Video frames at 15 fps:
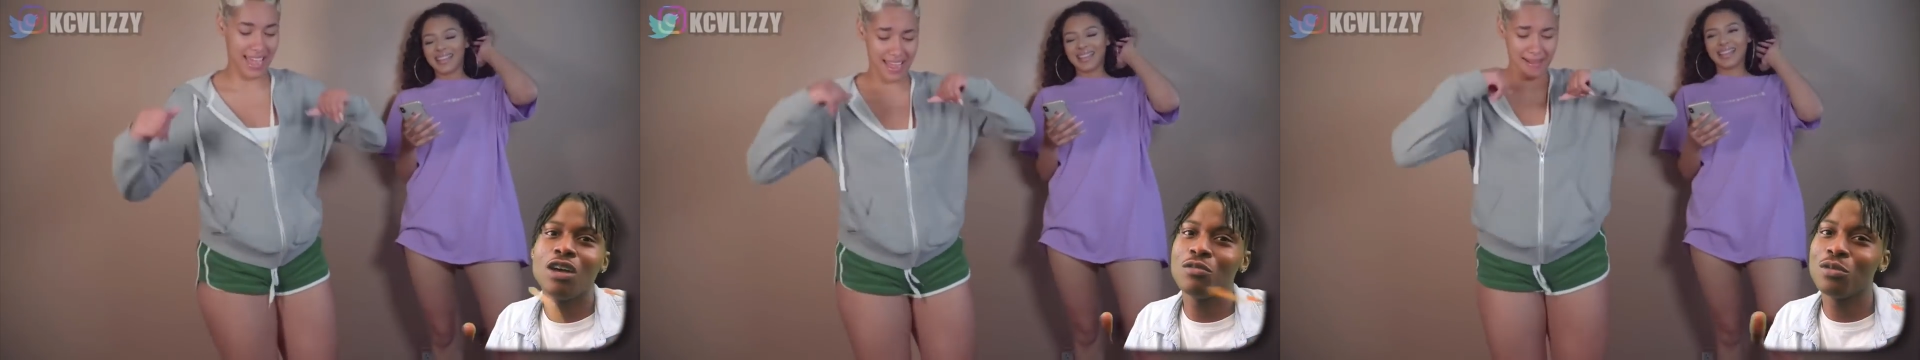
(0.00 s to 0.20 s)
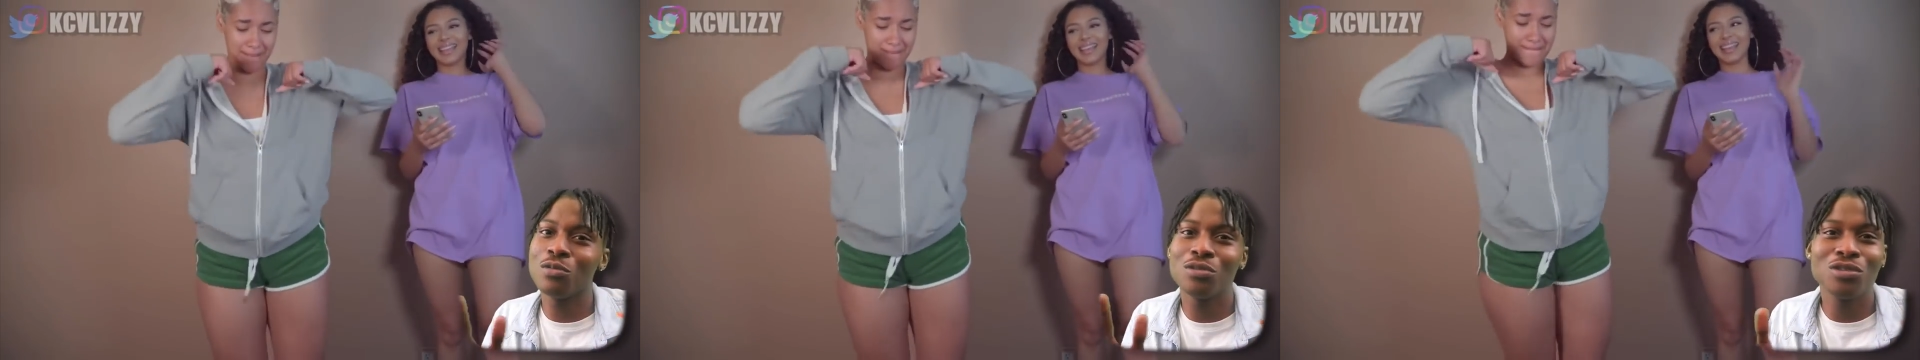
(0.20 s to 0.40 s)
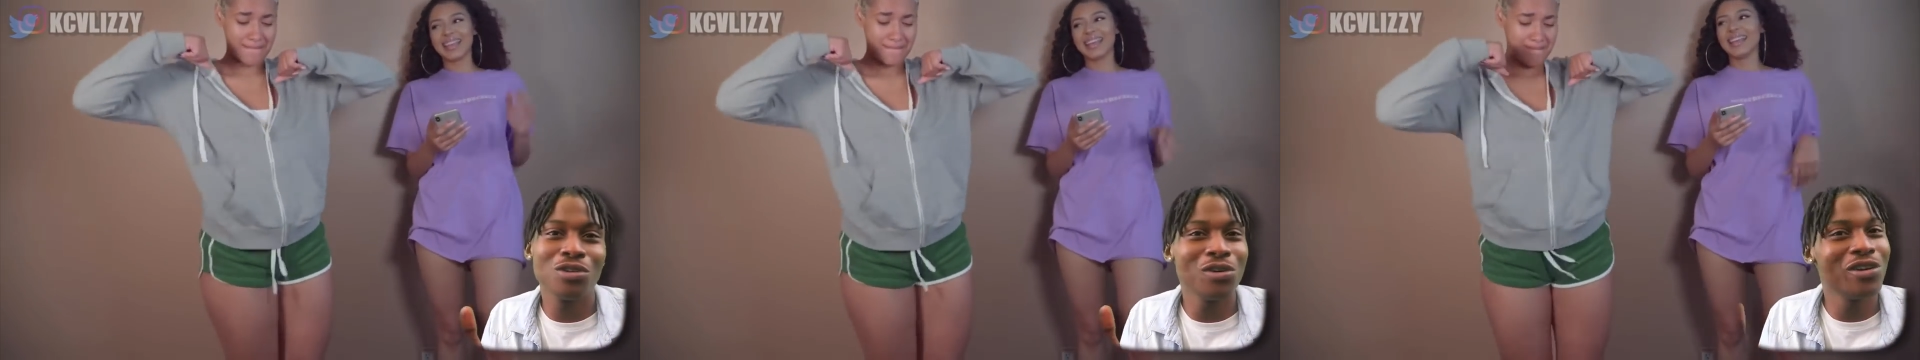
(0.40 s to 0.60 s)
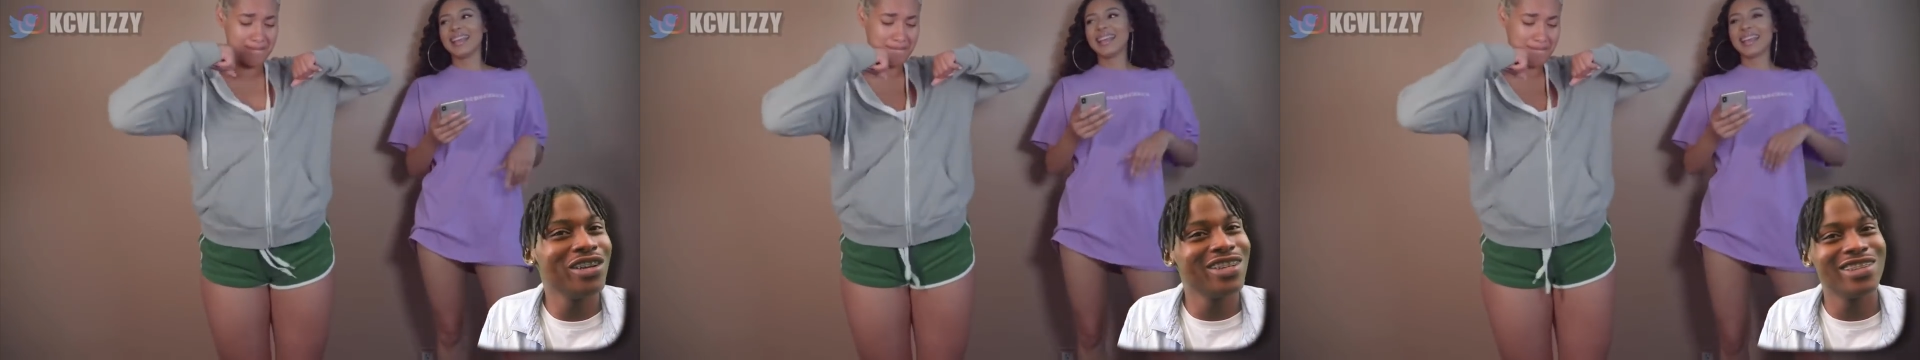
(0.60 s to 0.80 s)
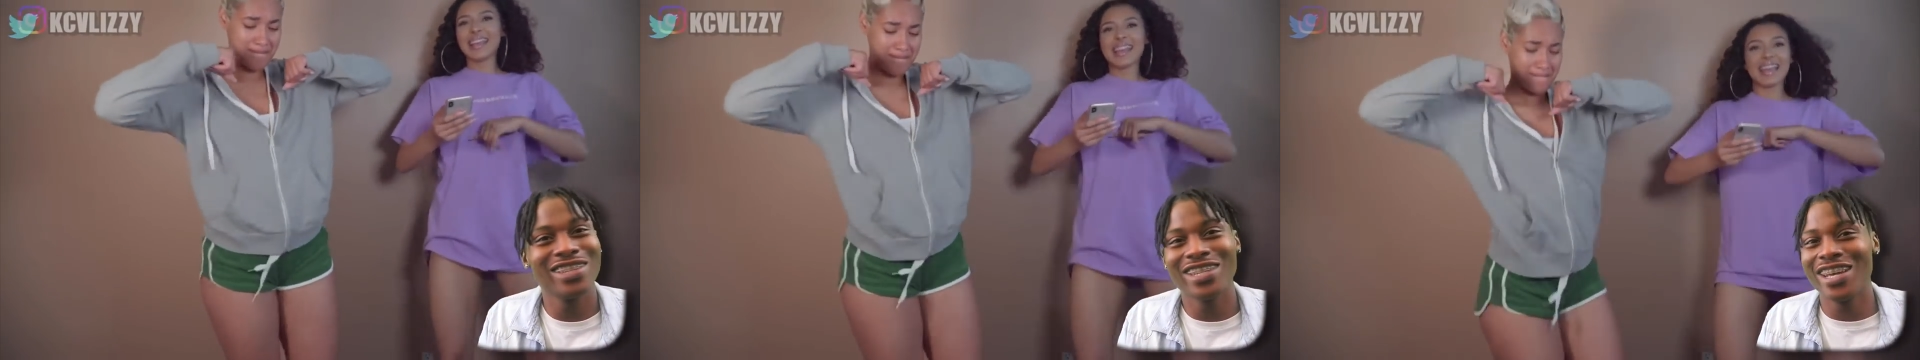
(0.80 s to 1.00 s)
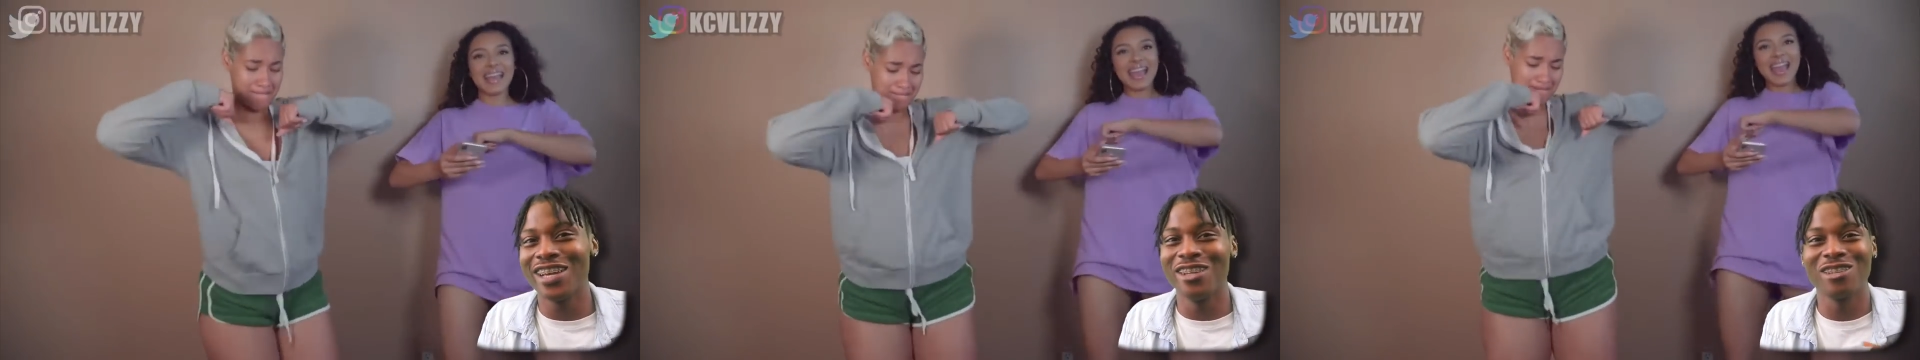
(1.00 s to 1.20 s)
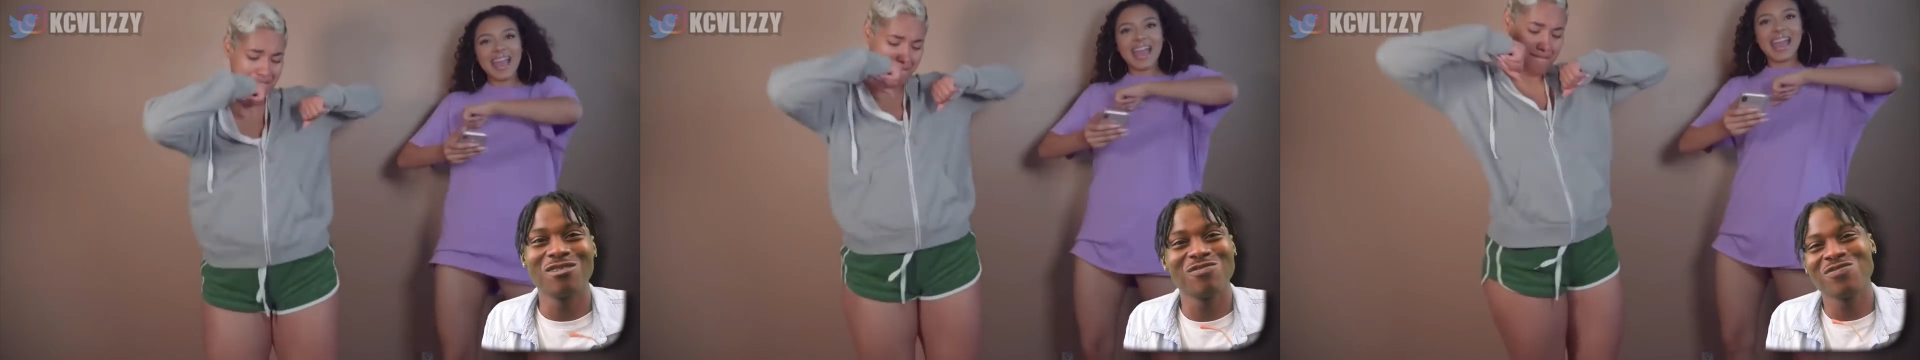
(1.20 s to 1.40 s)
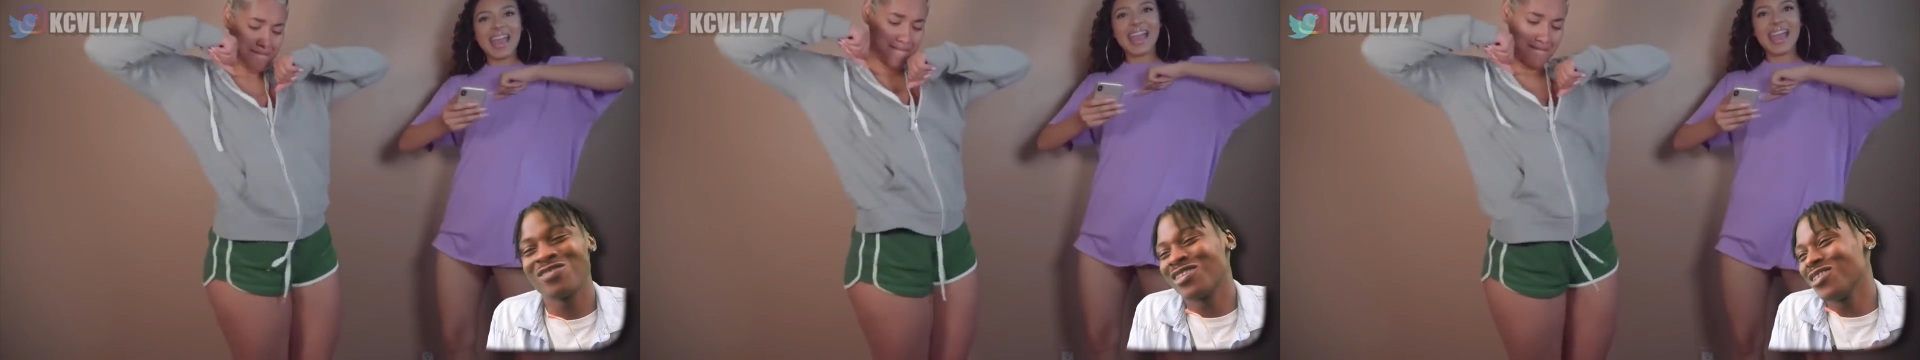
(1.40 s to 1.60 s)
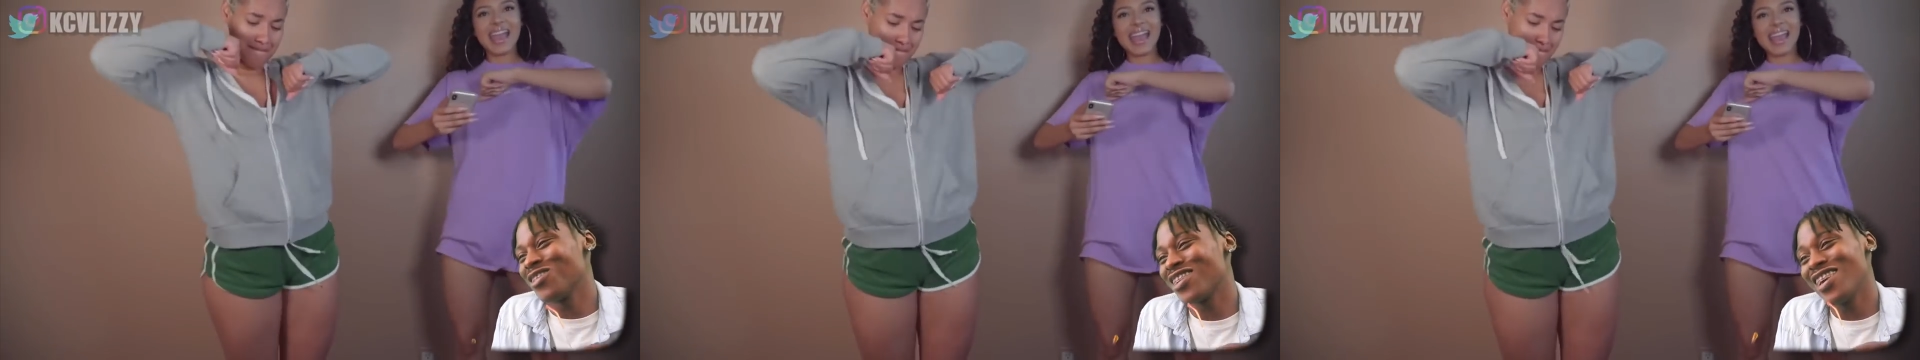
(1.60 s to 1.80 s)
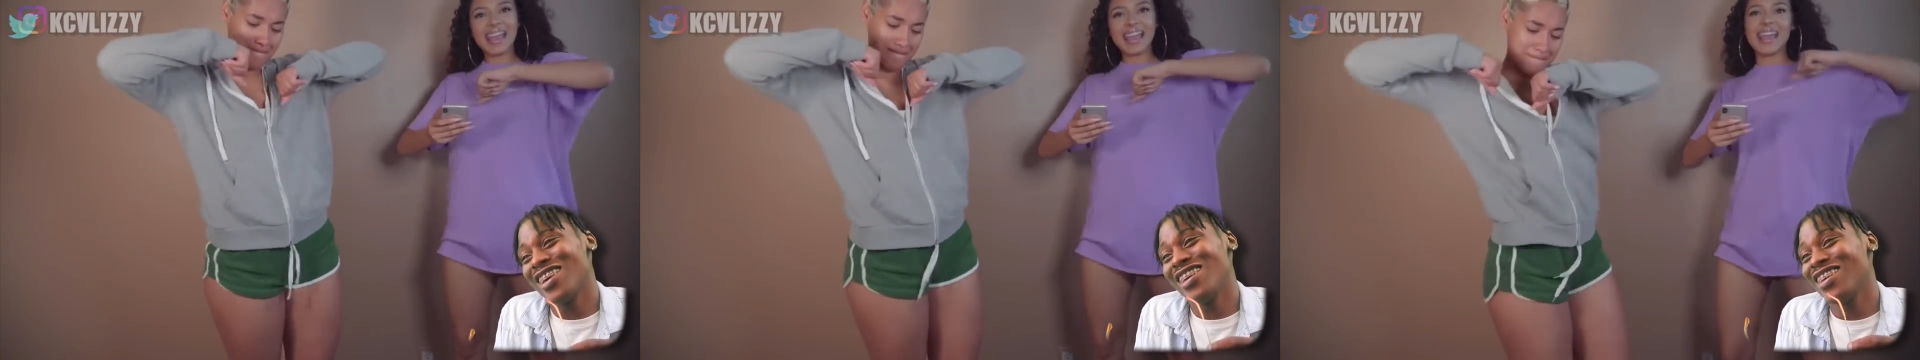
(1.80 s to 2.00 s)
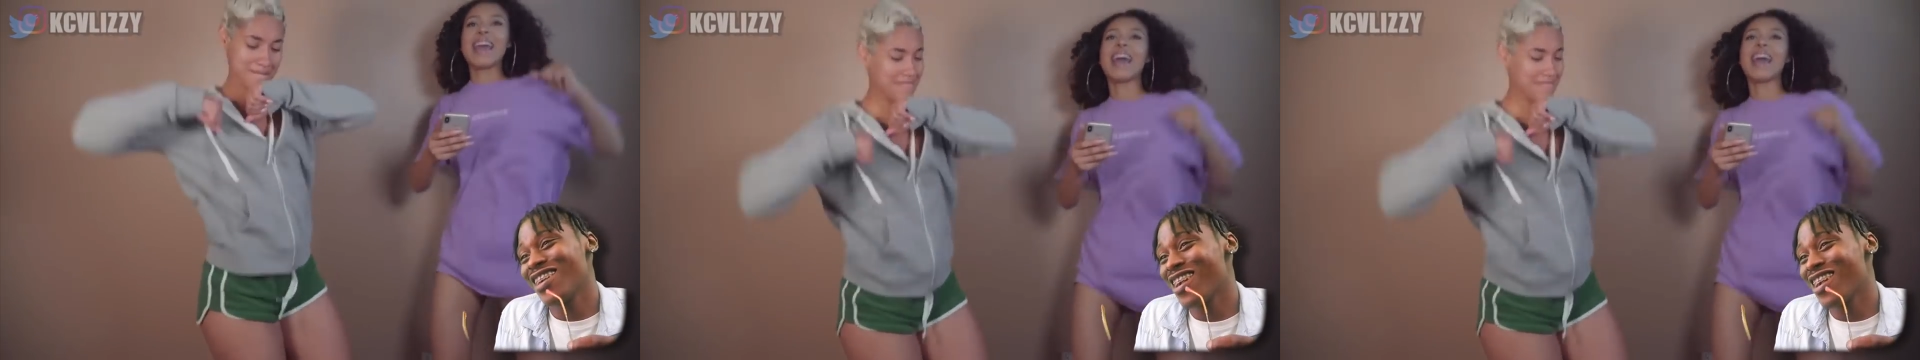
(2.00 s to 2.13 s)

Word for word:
Speaker 1: how we were doing it today. Okay.